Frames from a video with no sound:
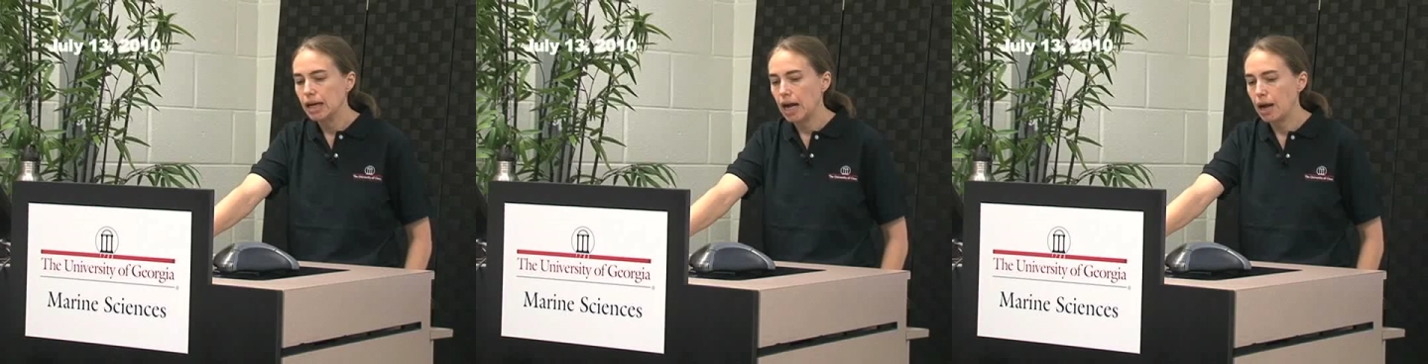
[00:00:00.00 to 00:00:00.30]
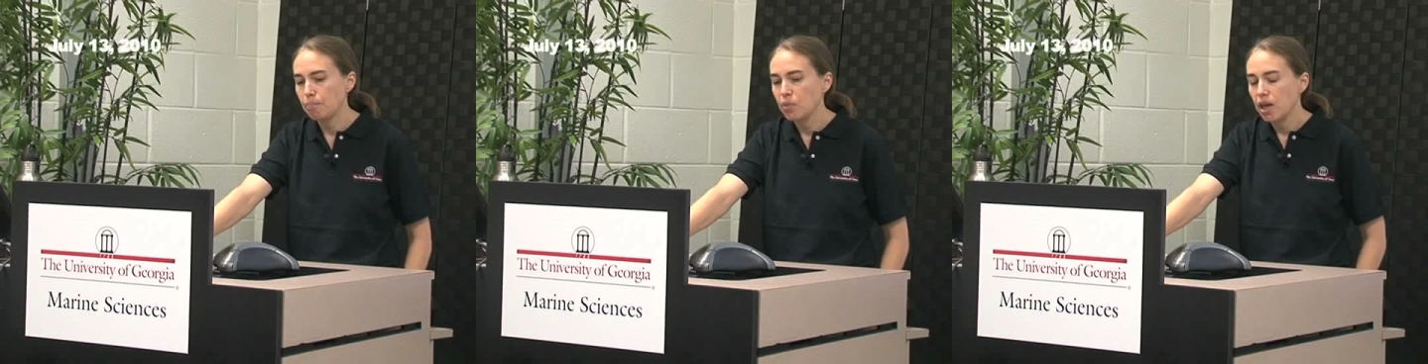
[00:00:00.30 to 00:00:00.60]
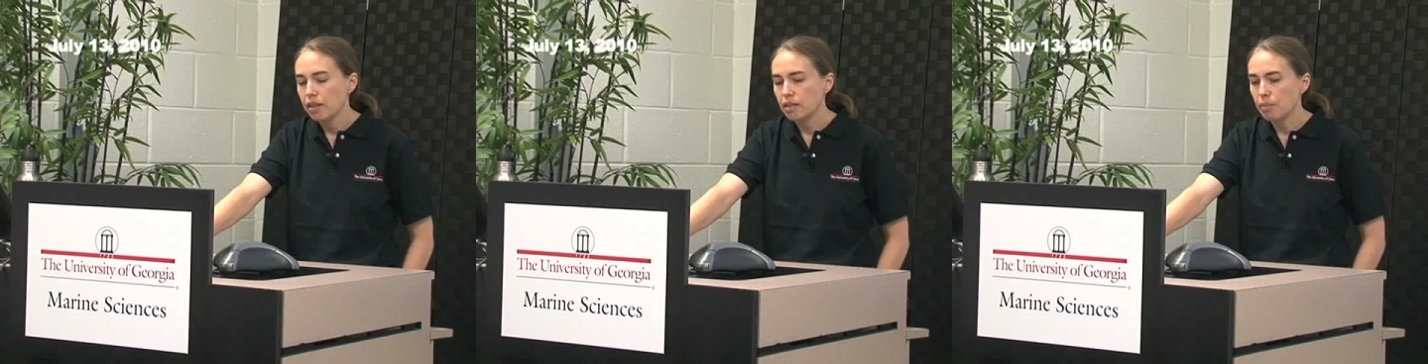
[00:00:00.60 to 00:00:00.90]

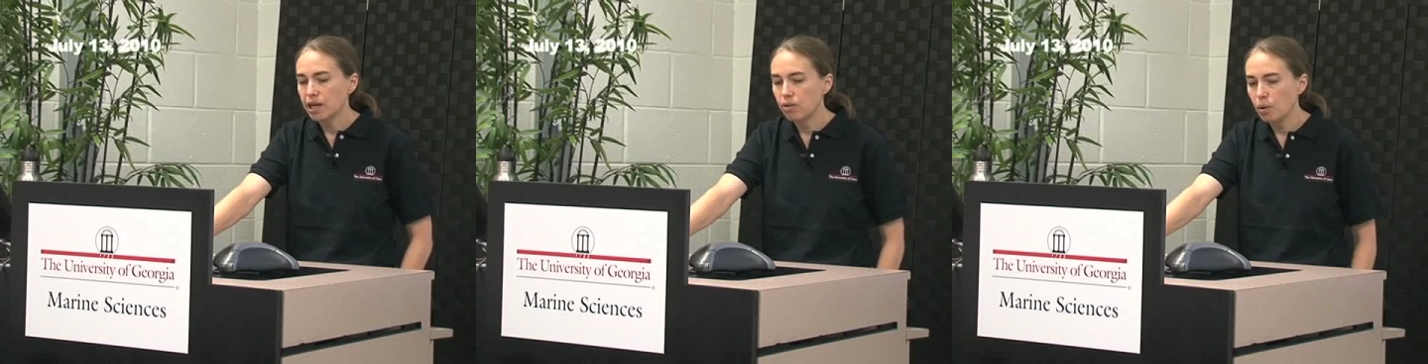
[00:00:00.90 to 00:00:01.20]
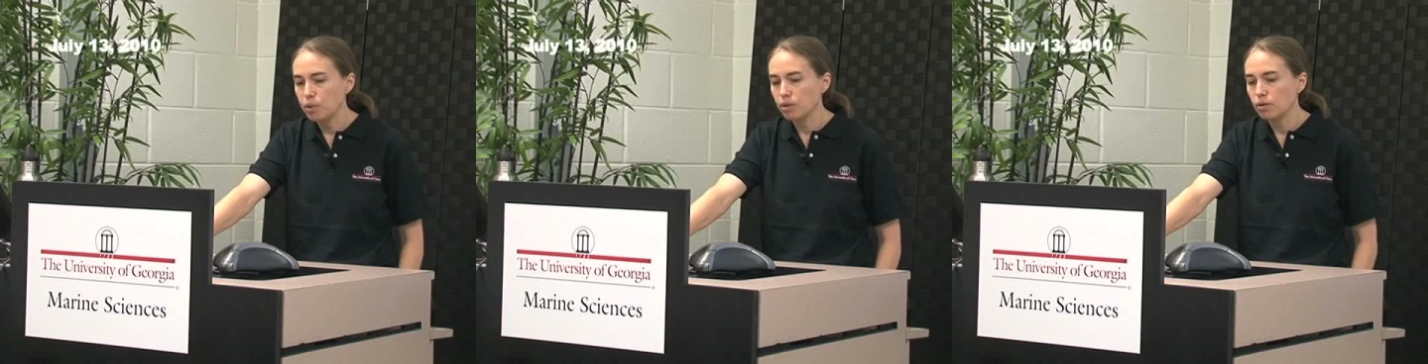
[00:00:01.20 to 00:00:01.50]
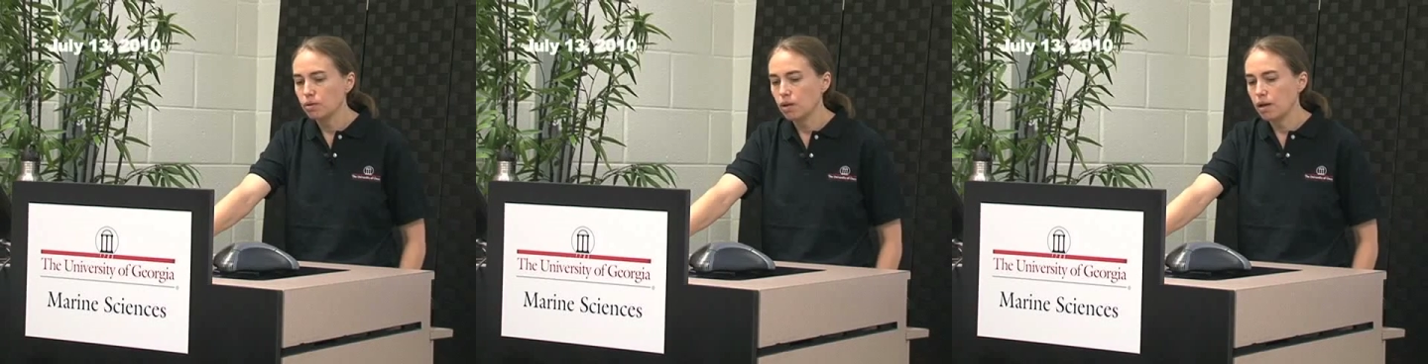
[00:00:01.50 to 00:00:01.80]
The
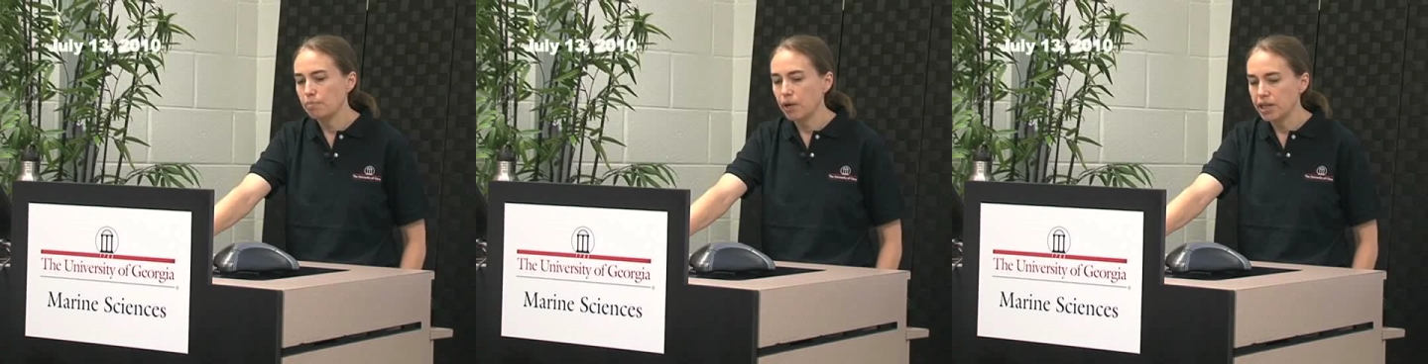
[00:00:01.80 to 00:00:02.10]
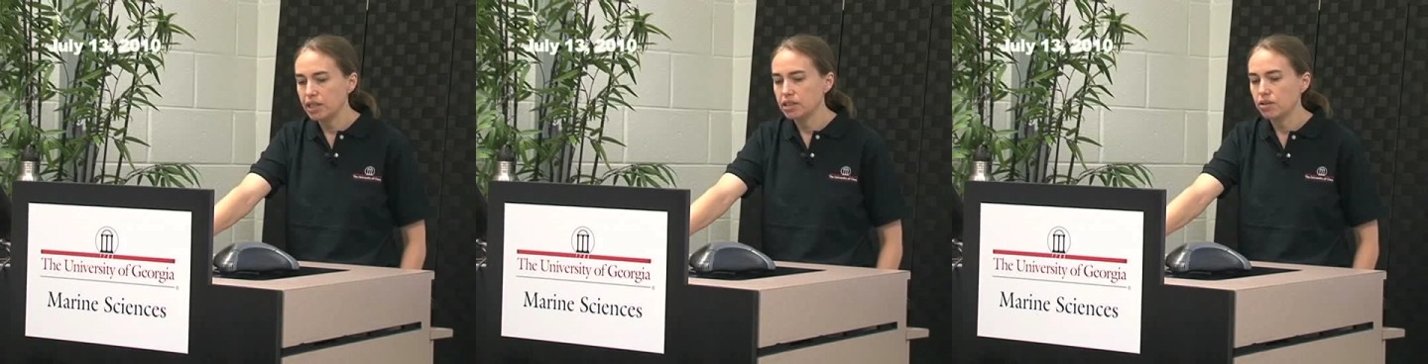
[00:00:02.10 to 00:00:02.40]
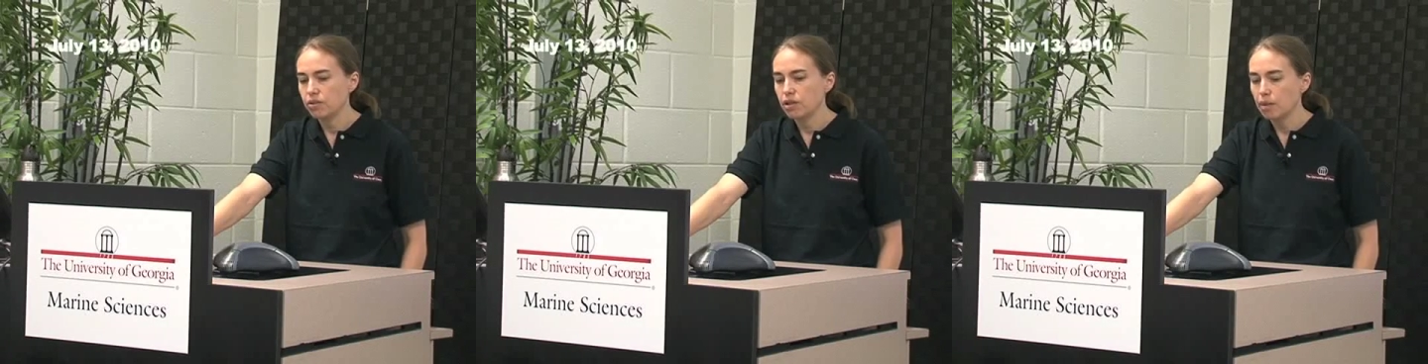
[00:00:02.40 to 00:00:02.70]
microbial abundance,
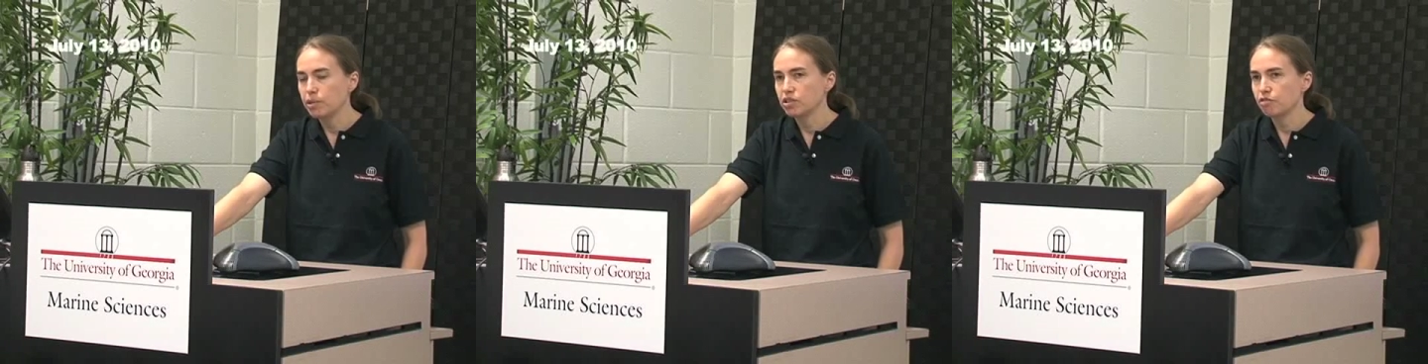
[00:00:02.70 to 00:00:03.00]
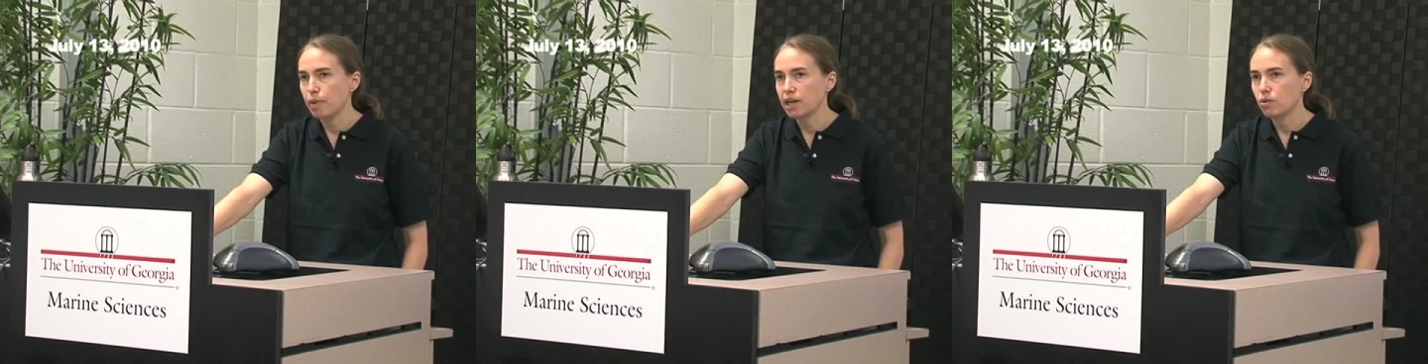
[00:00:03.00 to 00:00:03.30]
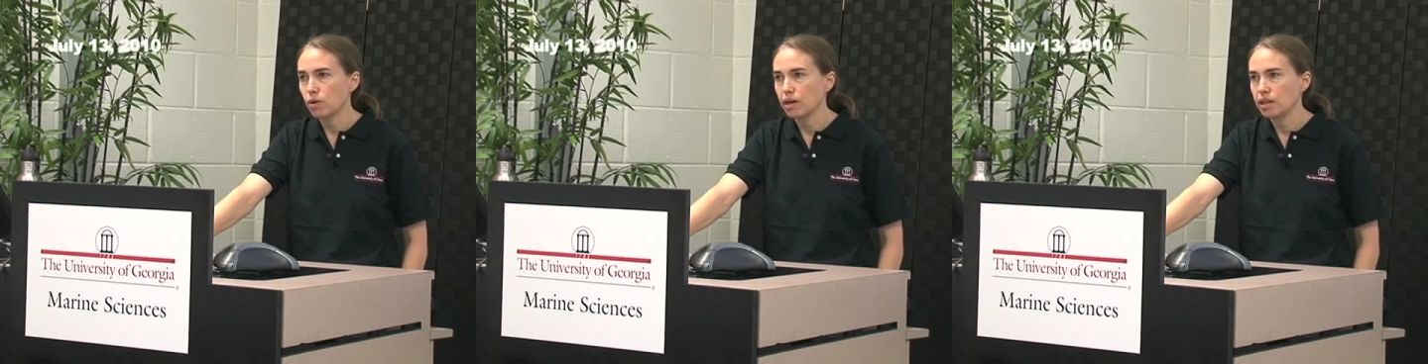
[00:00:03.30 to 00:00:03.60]
so the numbers of
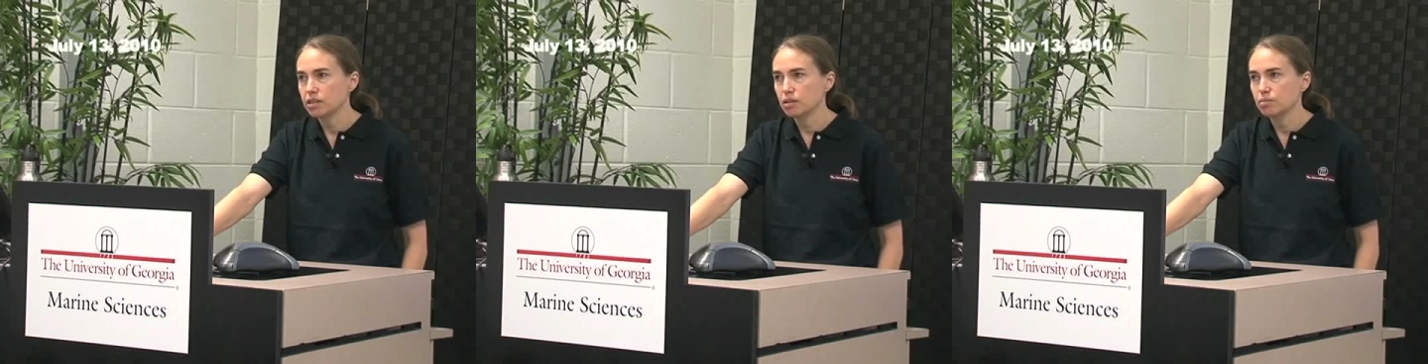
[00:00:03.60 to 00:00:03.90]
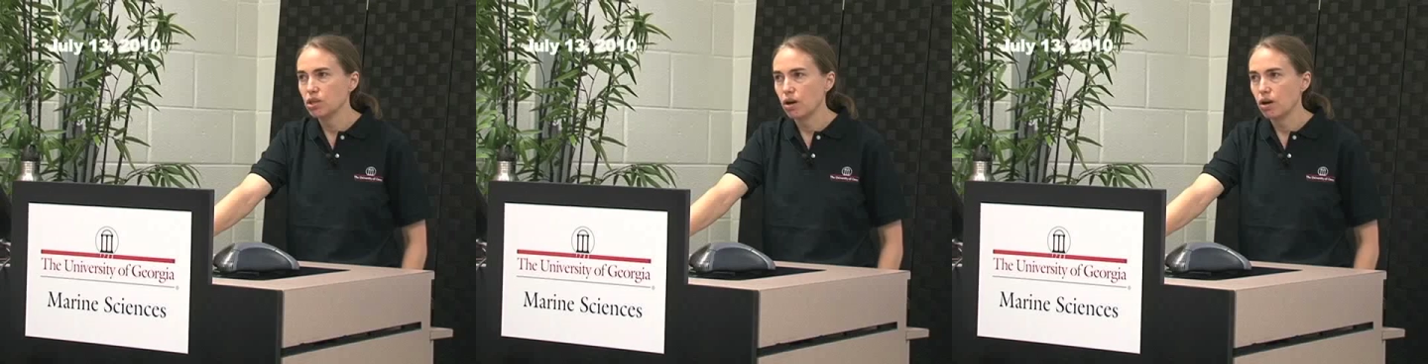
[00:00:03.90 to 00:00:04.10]
microorganisms,